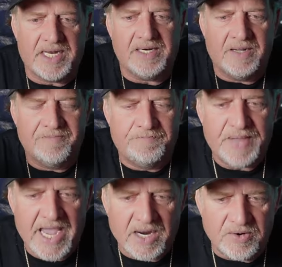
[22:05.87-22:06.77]
of
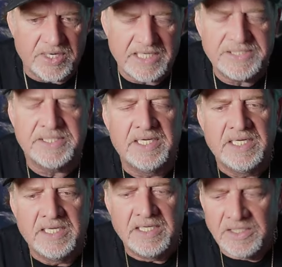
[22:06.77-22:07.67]
batteries.
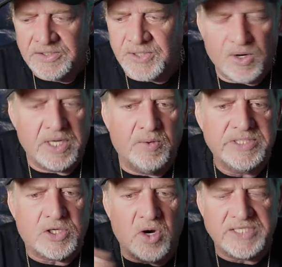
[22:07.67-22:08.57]
So it was
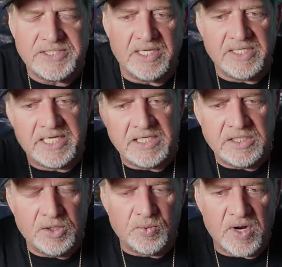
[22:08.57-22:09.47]
constantly,
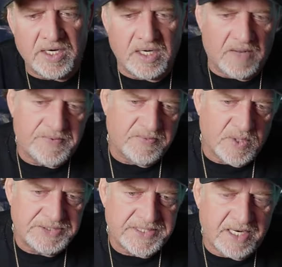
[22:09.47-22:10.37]
you're running off of
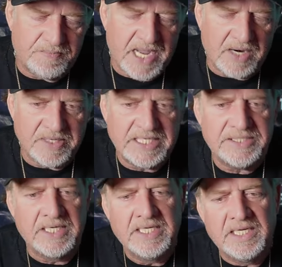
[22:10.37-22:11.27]
one set of batteries
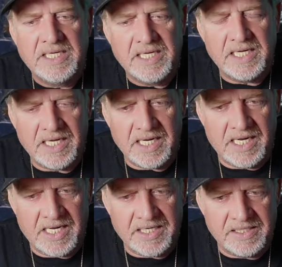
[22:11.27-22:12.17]

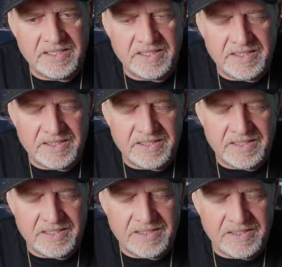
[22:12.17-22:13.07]
and
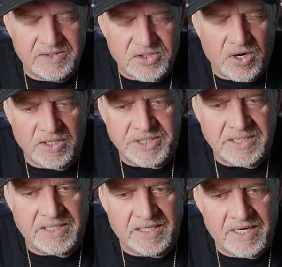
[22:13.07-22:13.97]
you're charging
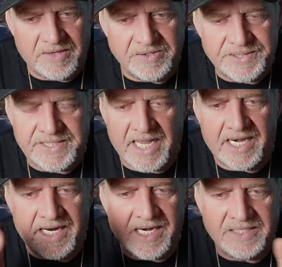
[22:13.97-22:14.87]
another set,
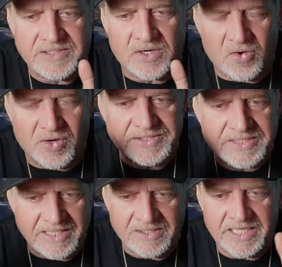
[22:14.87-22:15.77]
and it's
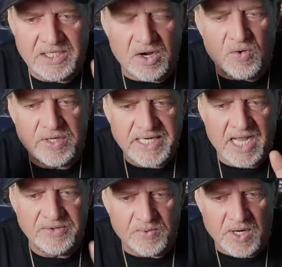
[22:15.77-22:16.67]
constantly going
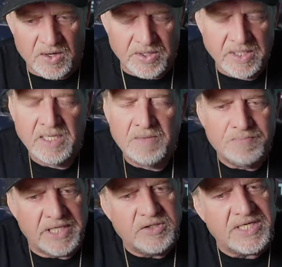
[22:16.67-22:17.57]
down the road.
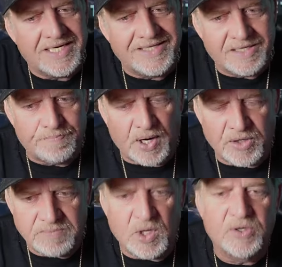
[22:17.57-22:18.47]
But you need a little
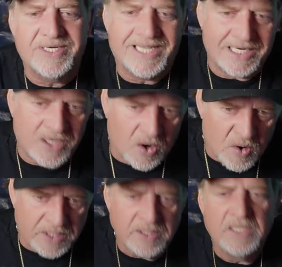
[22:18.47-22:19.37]
pony motor to get
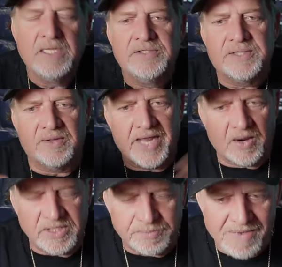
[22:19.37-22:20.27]
going. So that
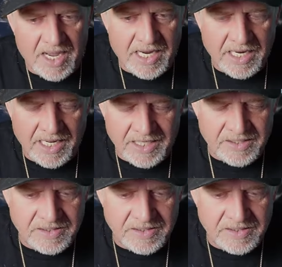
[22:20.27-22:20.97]
was and